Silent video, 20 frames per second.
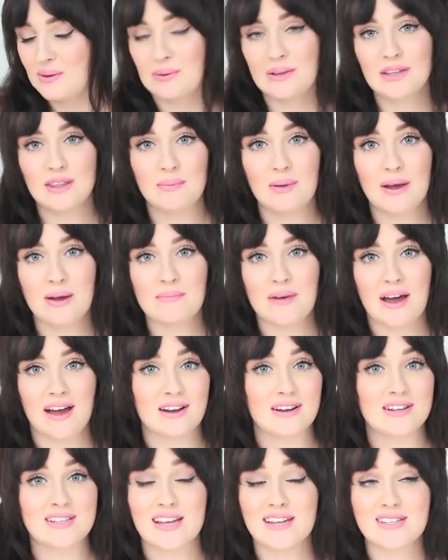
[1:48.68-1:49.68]
in the pink
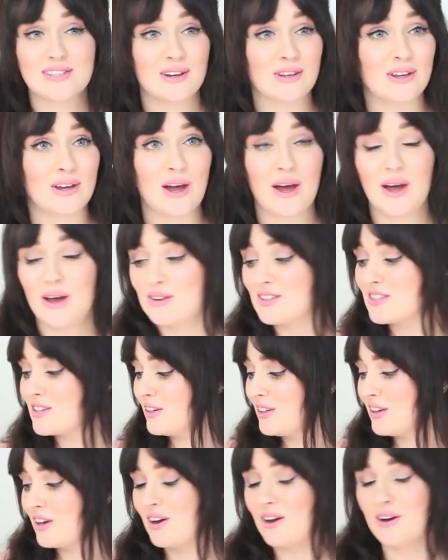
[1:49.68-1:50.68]
bag, I was like, it's
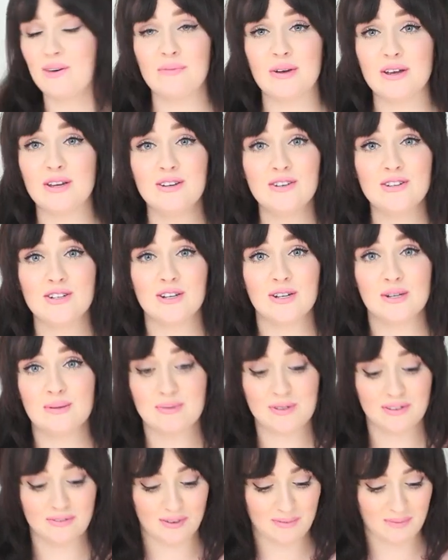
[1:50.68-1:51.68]
gotta go on my
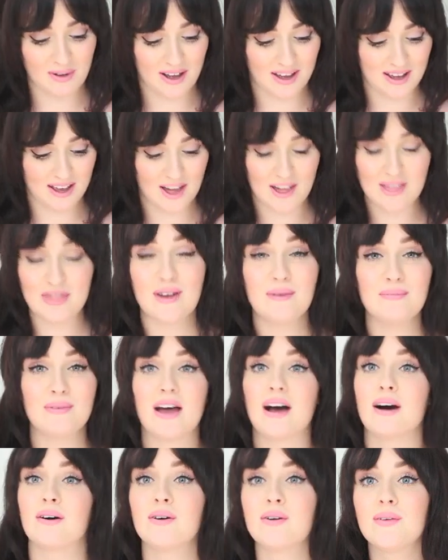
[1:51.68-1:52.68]
YouTubes for my
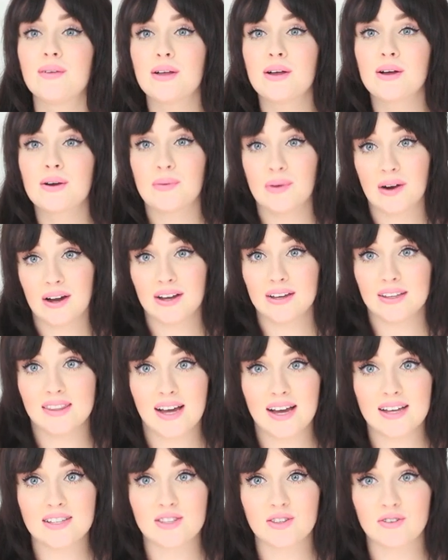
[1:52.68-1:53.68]
thumbnail. Right,
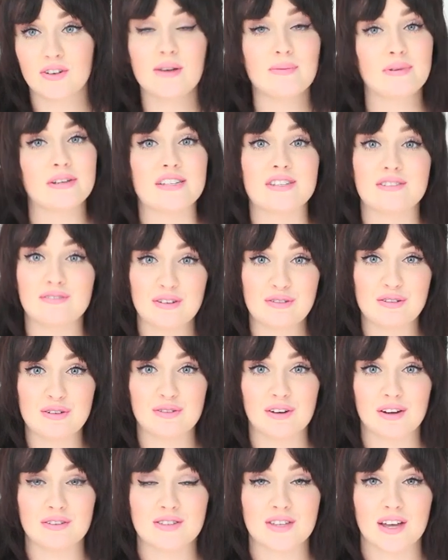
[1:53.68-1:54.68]
that's 3 minutes and
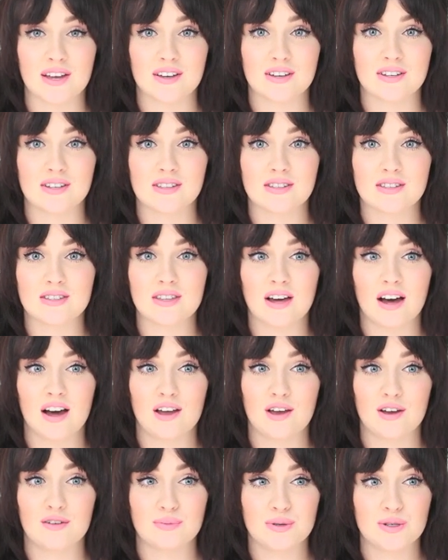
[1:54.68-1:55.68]
55 seconds that
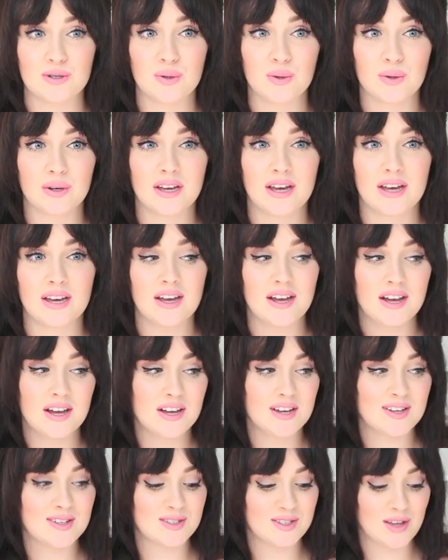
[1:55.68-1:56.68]
I have been talking,
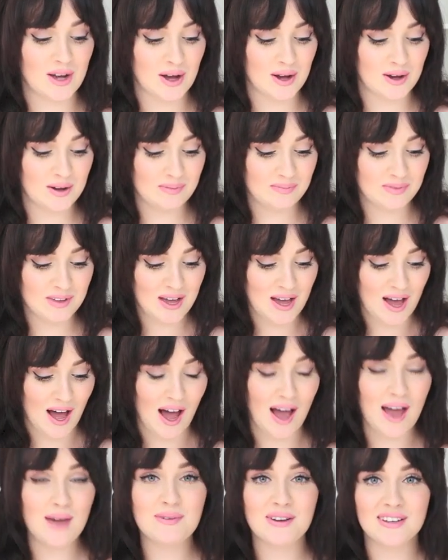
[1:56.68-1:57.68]
so
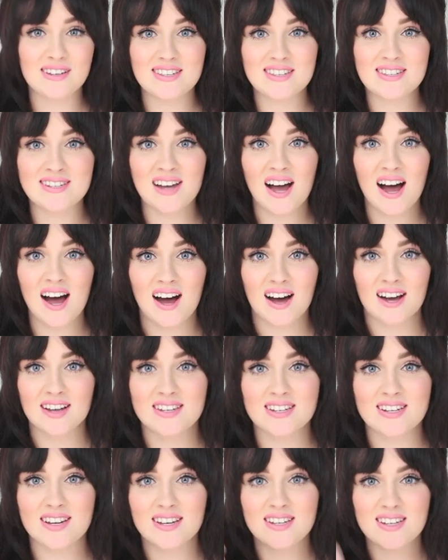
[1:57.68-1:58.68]
I'm gonna
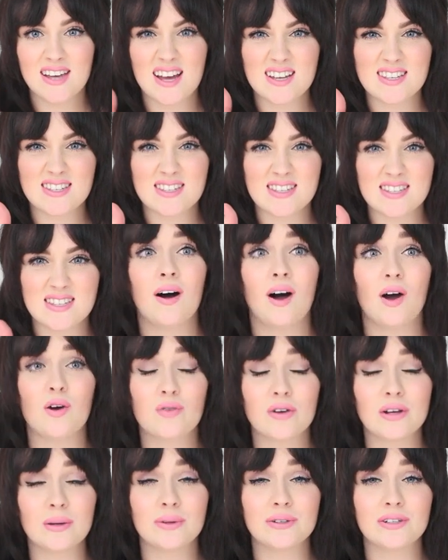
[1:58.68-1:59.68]
start. Yes! I
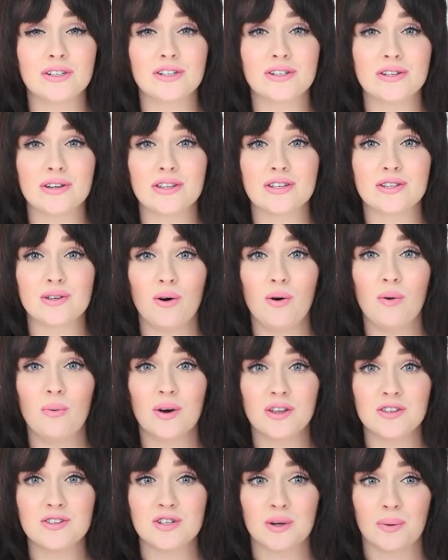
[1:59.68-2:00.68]
really wanted to do this haul
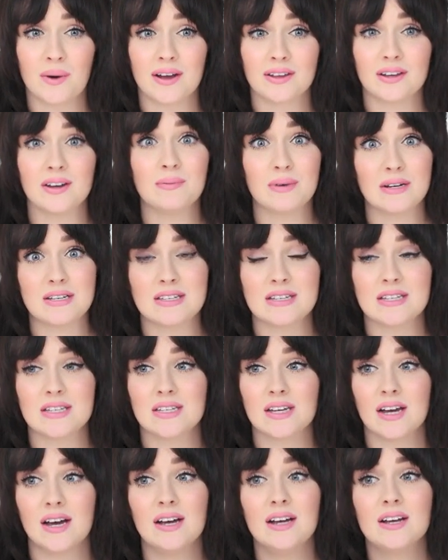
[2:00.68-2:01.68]
with Joanna, my
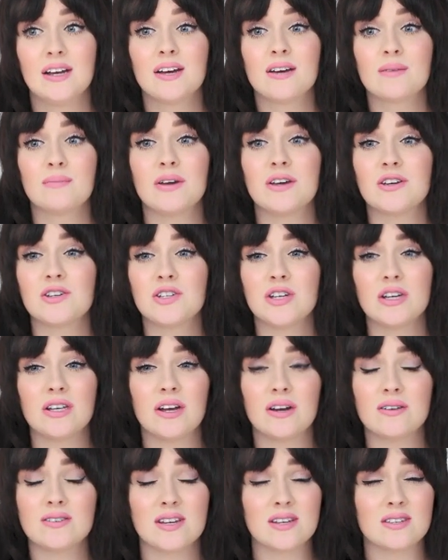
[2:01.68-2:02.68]
sister, because she
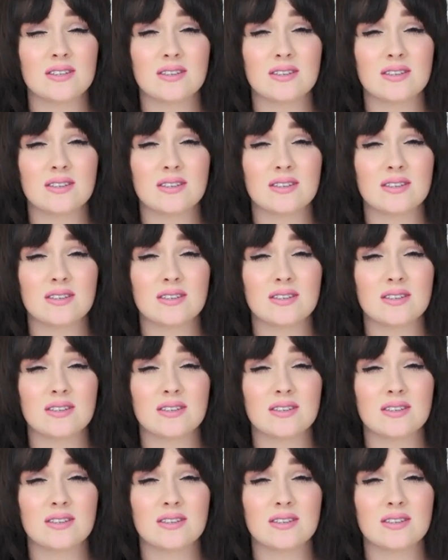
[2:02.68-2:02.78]
knows her